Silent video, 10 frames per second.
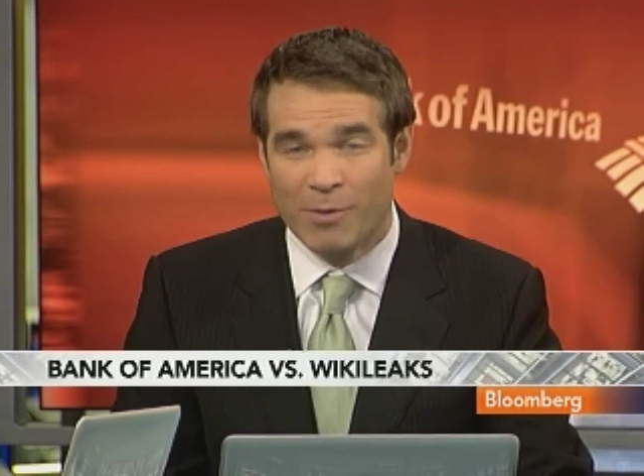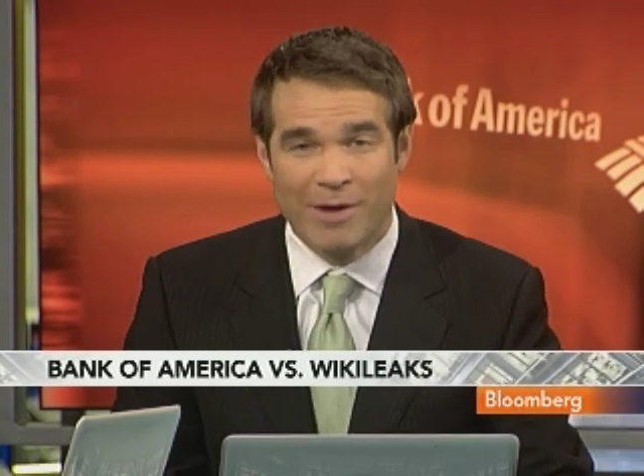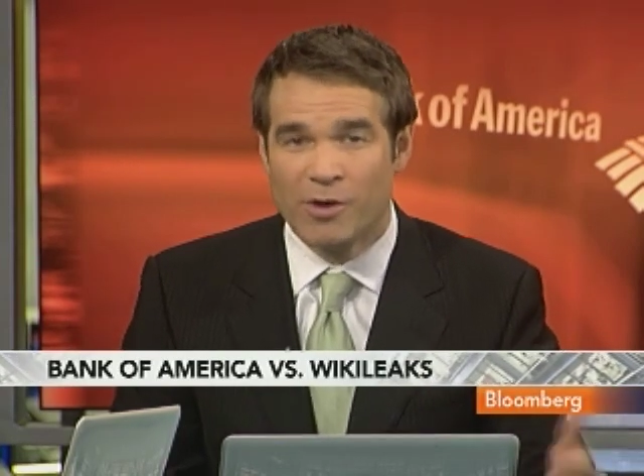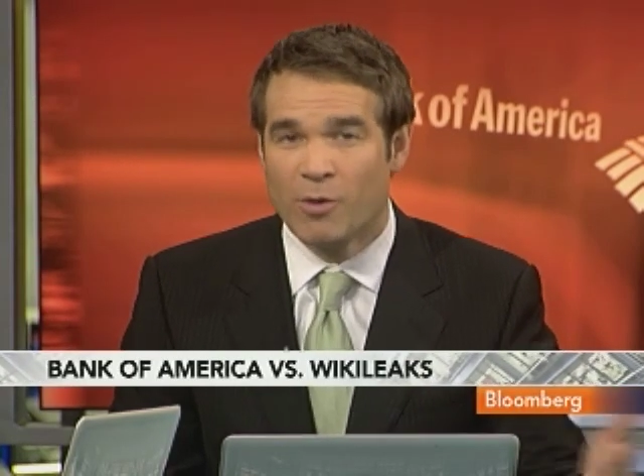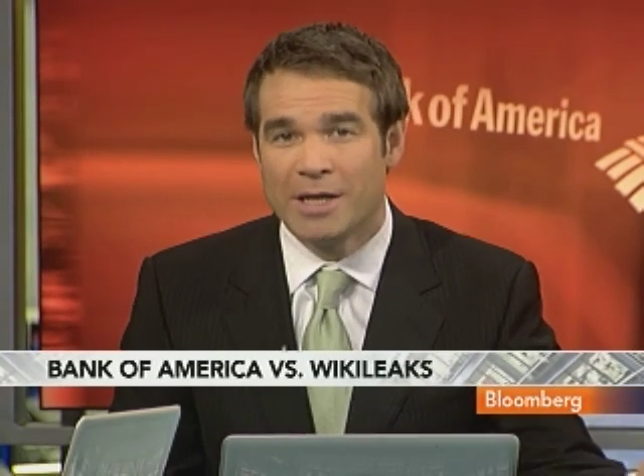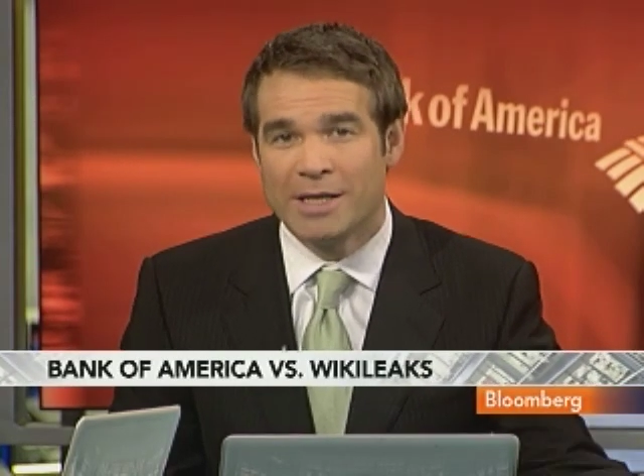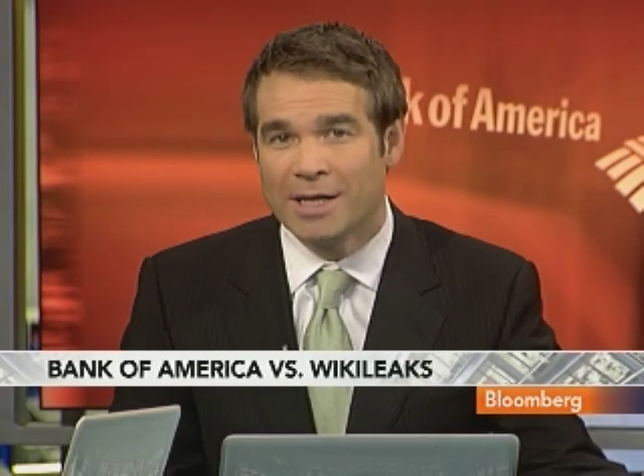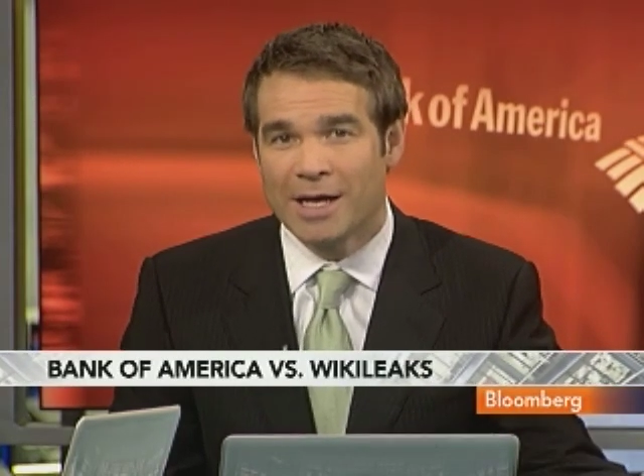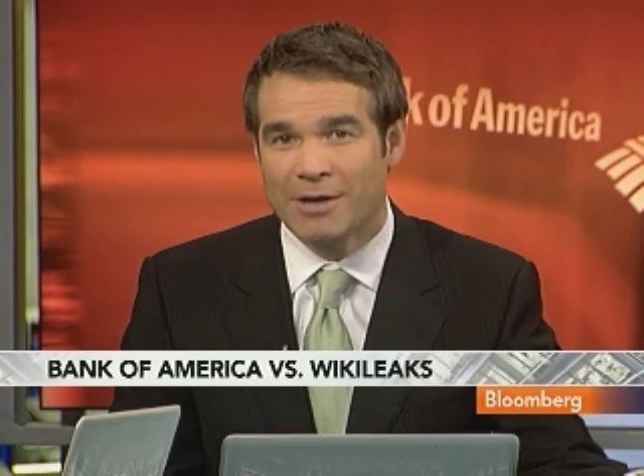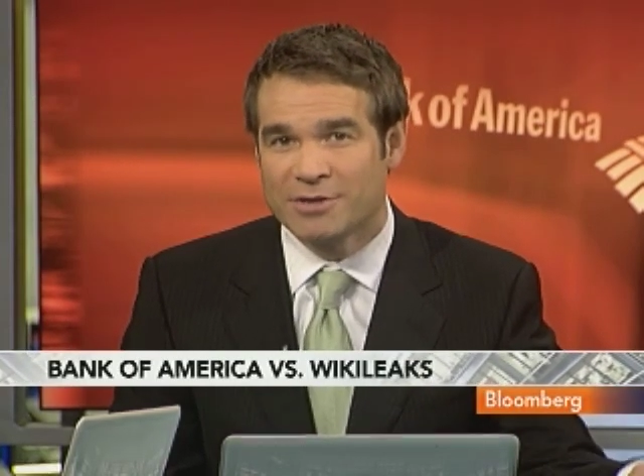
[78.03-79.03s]
we have no
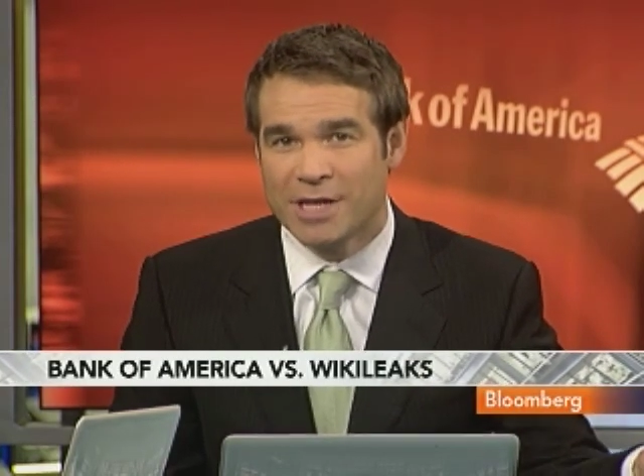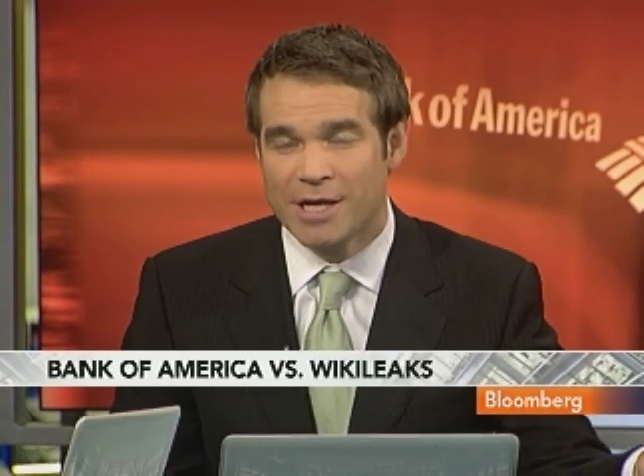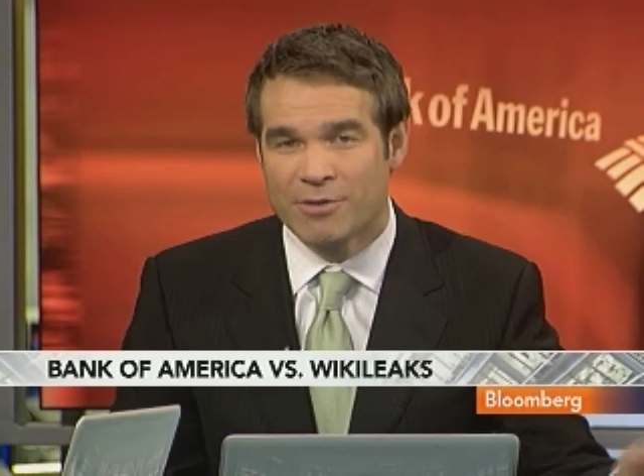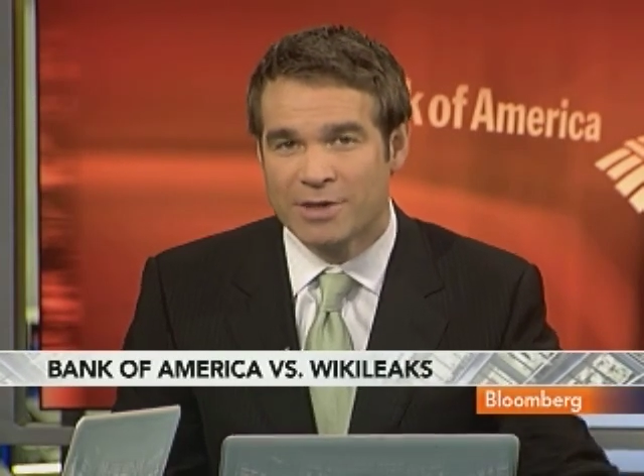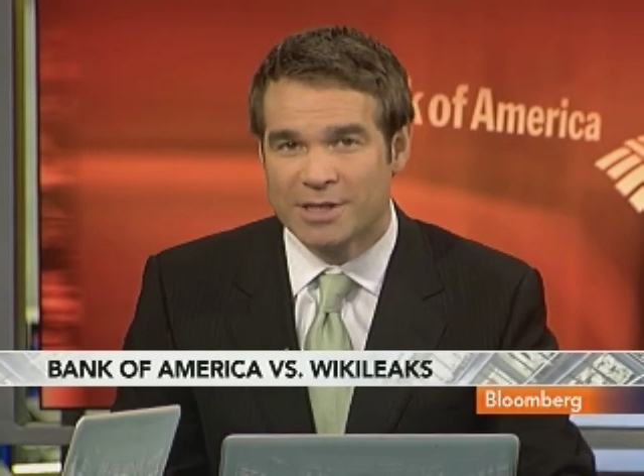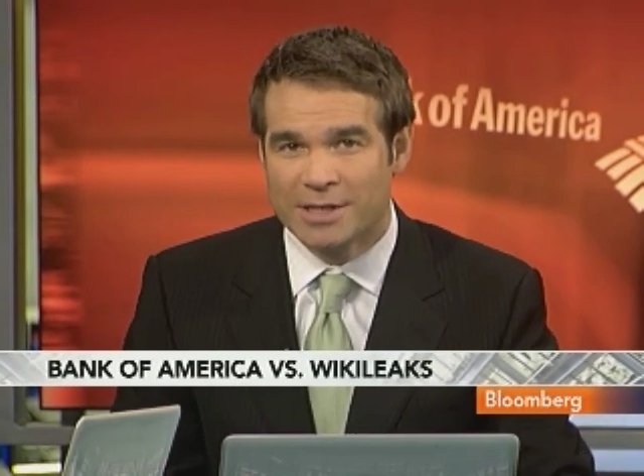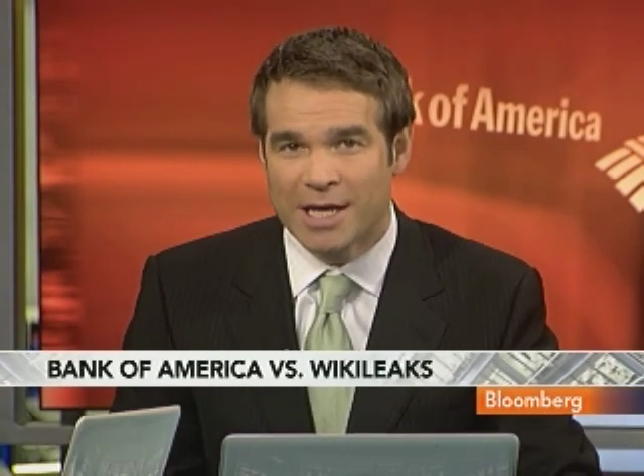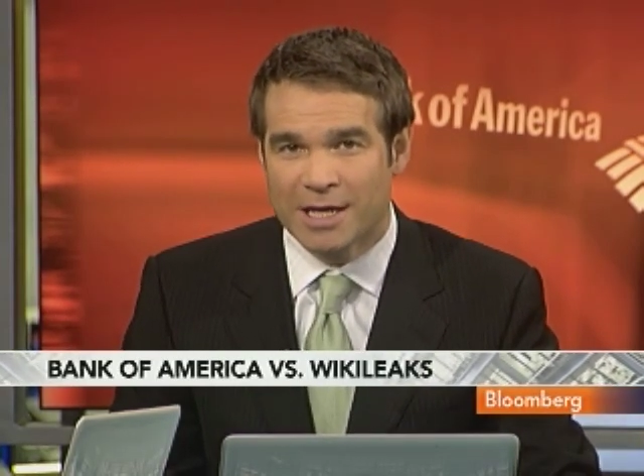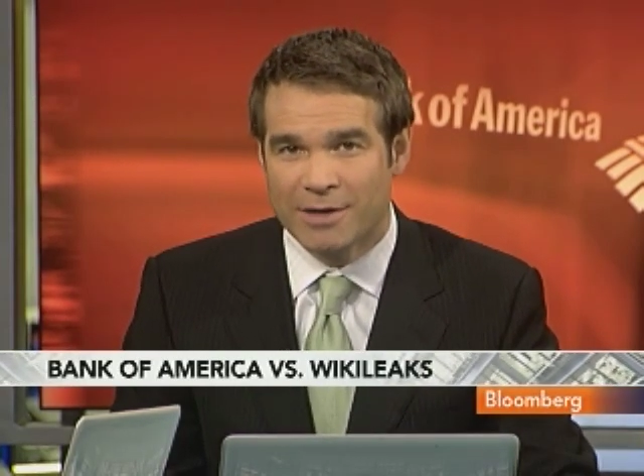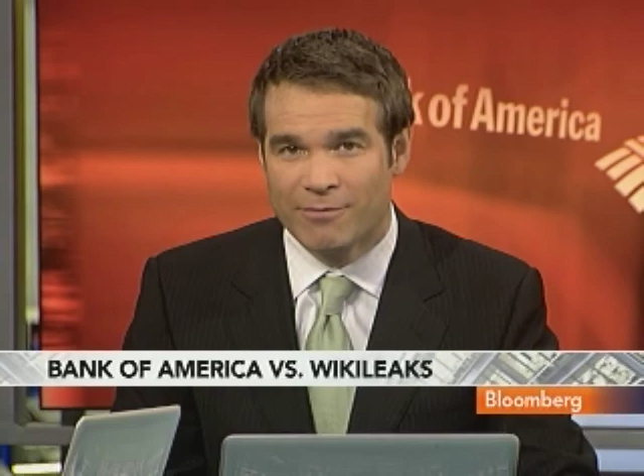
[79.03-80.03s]
idea how senior this
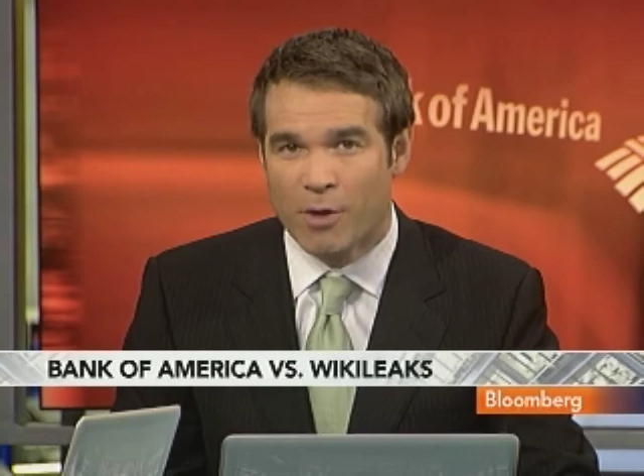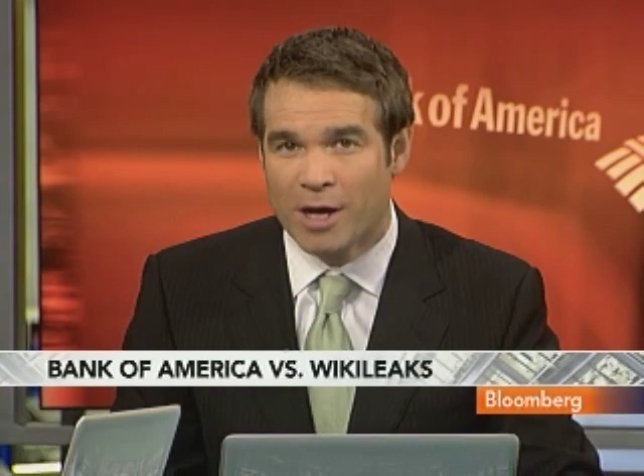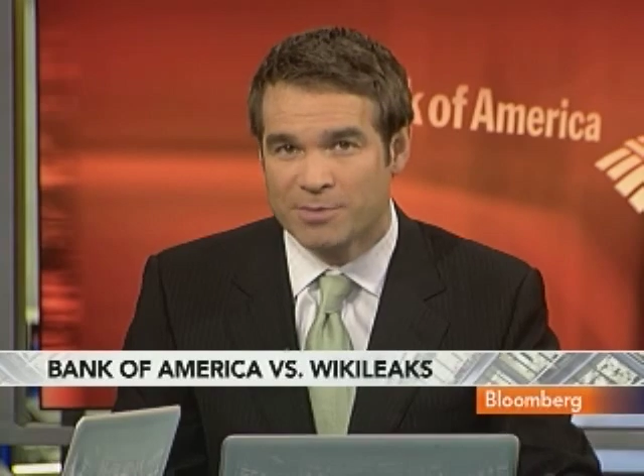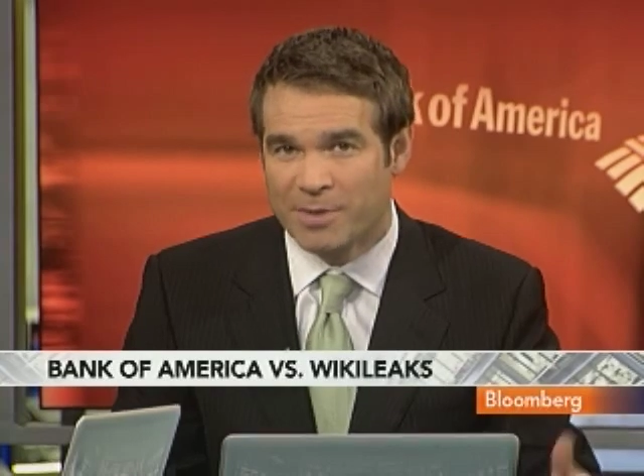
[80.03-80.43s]
executive was,